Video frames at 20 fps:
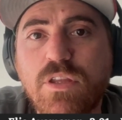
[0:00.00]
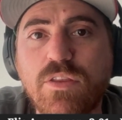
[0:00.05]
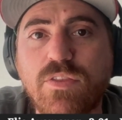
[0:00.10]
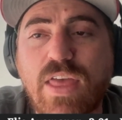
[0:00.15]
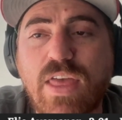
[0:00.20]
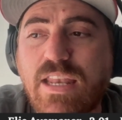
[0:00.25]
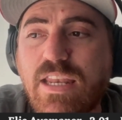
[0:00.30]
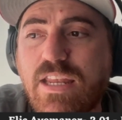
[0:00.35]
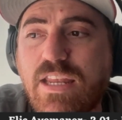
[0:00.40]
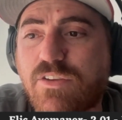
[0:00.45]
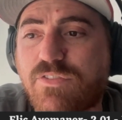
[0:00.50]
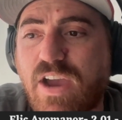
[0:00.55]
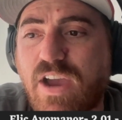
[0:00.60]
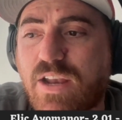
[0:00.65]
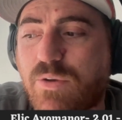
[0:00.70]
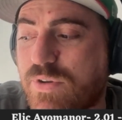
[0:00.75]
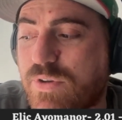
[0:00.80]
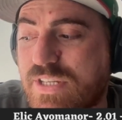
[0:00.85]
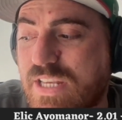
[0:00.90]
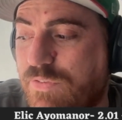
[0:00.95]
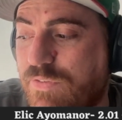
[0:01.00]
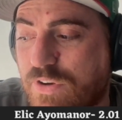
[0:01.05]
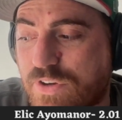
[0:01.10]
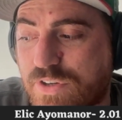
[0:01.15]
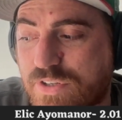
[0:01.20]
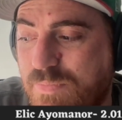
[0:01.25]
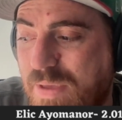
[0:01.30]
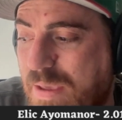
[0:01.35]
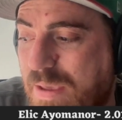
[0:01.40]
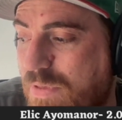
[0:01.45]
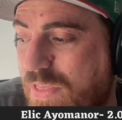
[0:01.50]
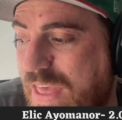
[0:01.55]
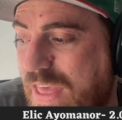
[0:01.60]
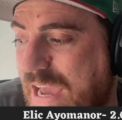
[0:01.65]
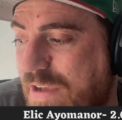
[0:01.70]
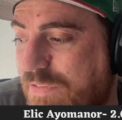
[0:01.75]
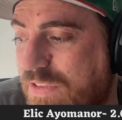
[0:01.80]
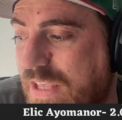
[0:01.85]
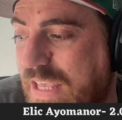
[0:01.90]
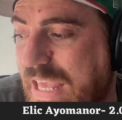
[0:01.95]
they need to find receivers. Maybe they
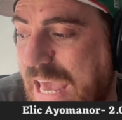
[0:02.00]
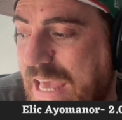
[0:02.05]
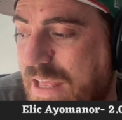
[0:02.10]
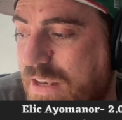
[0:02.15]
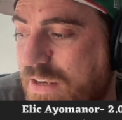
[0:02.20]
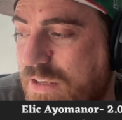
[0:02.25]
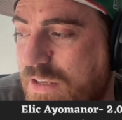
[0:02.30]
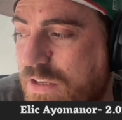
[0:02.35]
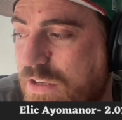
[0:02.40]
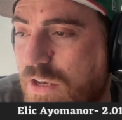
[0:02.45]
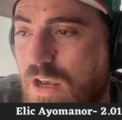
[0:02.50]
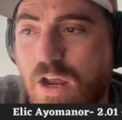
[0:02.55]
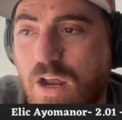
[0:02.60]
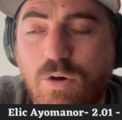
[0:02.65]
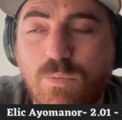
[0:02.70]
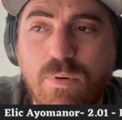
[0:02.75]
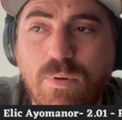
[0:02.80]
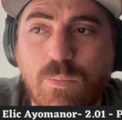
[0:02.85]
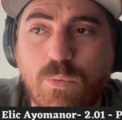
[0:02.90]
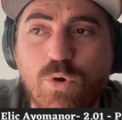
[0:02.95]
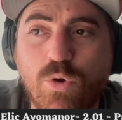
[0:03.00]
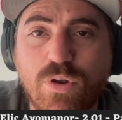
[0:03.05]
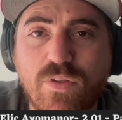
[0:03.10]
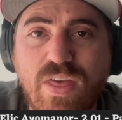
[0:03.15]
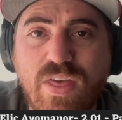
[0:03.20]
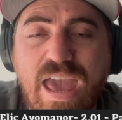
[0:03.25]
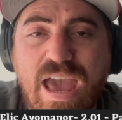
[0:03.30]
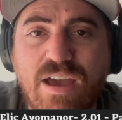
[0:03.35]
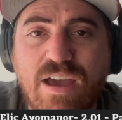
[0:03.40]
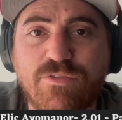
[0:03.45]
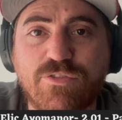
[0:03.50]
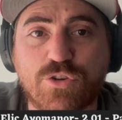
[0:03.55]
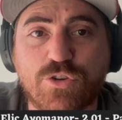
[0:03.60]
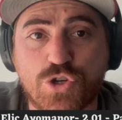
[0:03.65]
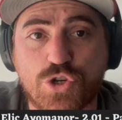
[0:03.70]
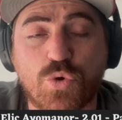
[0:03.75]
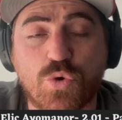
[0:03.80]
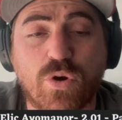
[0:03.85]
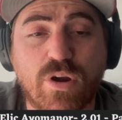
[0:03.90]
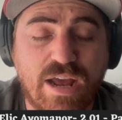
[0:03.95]
have Leggett, but who do they have for
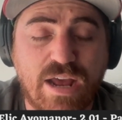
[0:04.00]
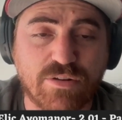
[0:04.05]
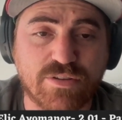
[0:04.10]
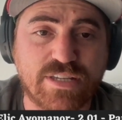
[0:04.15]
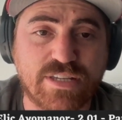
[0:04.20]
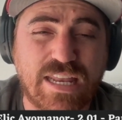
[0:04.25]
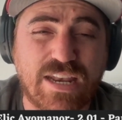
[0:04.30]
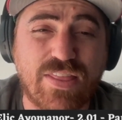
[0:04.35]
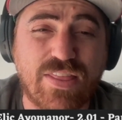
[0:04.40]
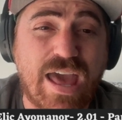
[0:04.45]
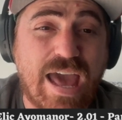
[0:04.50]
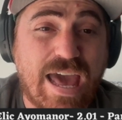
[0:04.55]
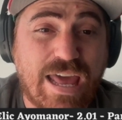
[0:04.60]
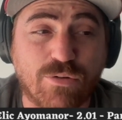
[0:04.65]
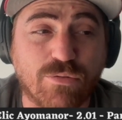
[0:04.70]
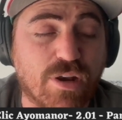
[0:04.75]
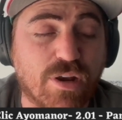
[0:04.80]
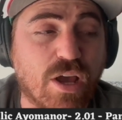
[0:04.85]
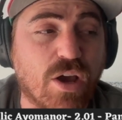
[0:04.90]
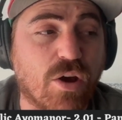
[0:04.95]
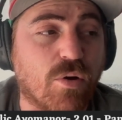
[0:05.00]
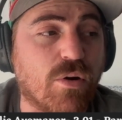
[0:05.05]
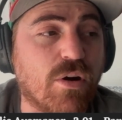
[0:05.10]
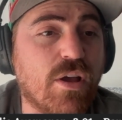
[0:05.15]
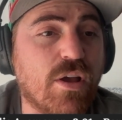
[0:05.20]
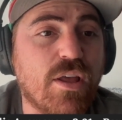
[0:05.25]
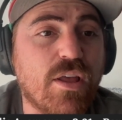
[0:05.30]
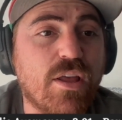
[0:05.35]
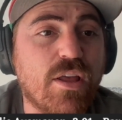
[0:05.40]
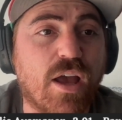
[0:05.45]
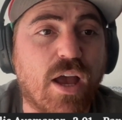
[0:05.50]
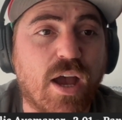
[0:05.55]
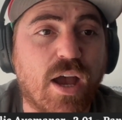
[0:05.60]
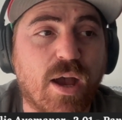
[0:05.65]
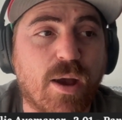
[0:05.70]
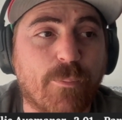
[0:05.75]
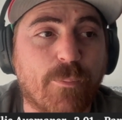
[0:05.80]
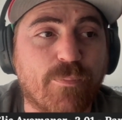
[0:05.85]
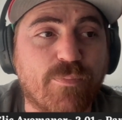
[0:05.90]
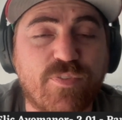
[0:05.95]
sure outside of that? I don't know.
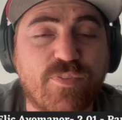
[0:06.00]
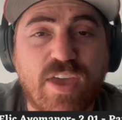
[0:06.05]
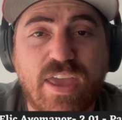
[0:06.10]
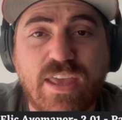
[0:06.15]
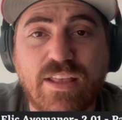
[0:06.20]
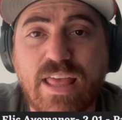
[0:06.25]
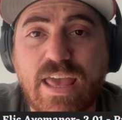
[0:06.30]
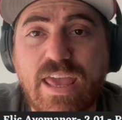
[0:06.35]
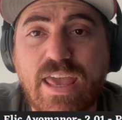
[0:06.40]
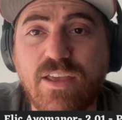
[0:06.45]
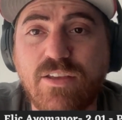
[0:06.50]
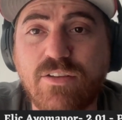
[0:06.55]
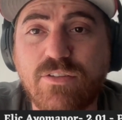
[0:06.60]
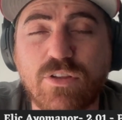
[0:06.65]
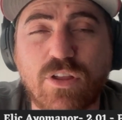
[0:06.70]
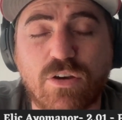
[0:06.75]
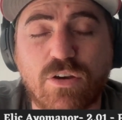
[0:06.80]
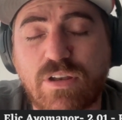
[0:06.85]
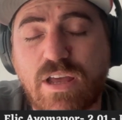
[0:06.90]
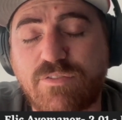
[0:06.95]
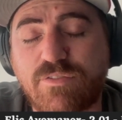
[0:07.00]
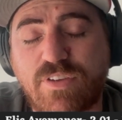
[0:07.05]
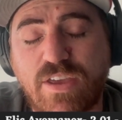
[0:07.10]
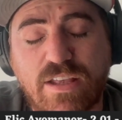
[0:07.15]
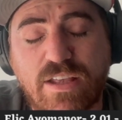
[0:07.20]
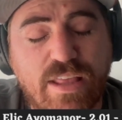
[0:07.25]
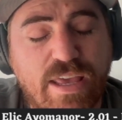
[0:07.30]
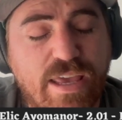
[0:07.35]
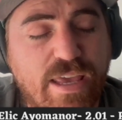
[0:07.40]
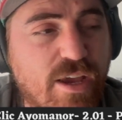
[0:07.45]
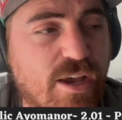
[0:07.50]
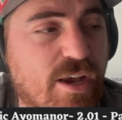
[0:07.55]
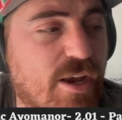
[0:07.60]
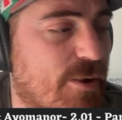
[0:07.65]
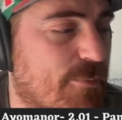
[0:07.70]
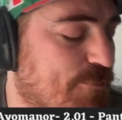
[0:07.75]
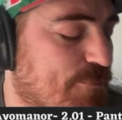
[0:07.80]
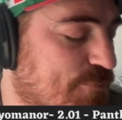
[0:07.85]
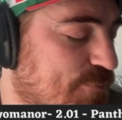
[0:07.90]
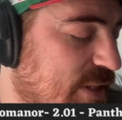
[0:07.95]
Not Vele.
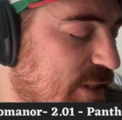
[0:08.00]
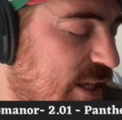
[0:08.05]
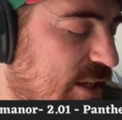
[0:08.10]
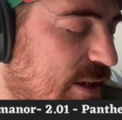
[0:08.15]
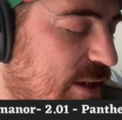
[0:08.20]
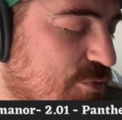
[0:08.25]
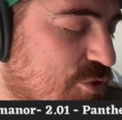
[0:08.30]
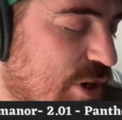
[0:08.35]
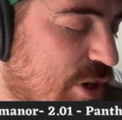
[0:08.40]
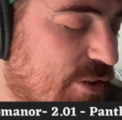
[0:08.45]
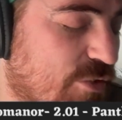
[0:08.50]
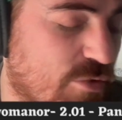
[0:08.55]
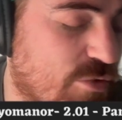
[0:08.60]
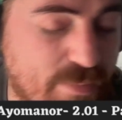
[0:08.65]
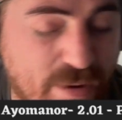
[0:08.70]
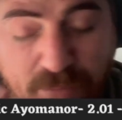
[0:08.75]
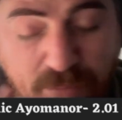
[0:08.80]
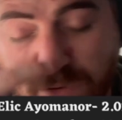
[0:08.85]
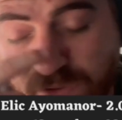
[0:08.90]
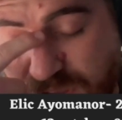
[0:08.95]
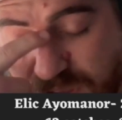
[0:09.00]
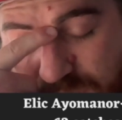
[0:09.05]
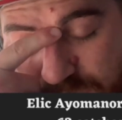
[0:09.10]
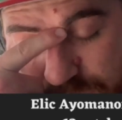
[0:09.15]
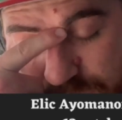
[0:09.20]
I'm trying to remember the